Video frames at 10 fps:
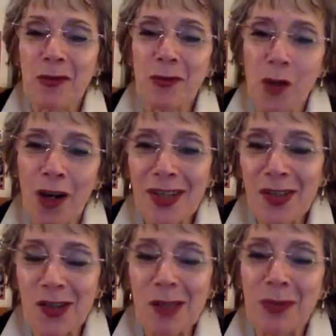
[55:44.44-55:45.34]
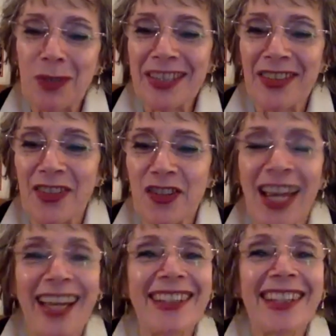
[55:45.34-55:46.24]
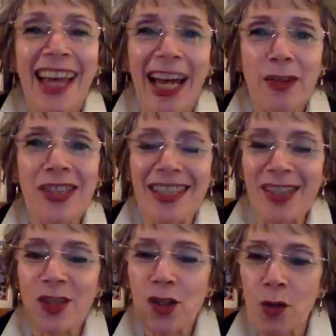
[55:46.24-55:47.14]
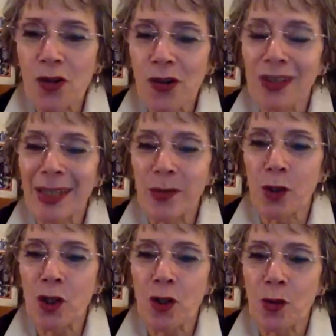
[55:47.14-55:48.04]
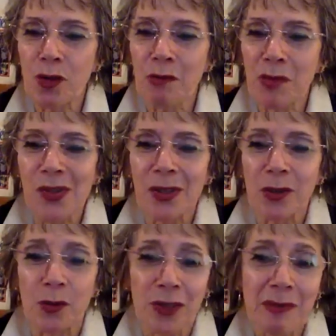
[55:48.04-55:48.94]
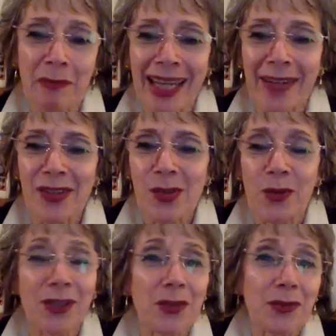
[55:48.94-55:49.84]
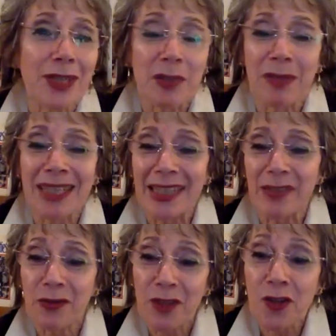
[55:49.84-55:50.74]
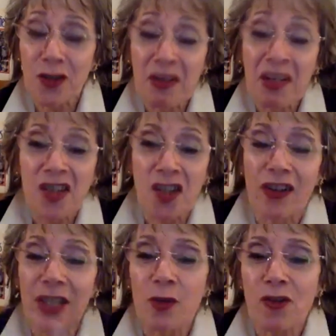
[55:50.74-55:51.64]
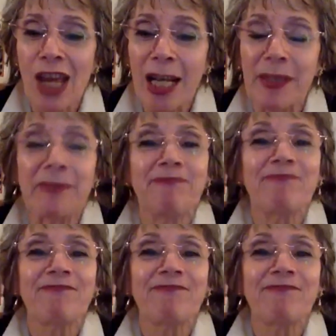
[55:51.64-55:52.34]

Ross just put into the chat, how's this? The Social Network 2, the musical, written by Aaron Sorkin, directed by David Fincher, starring Hugh Jackman.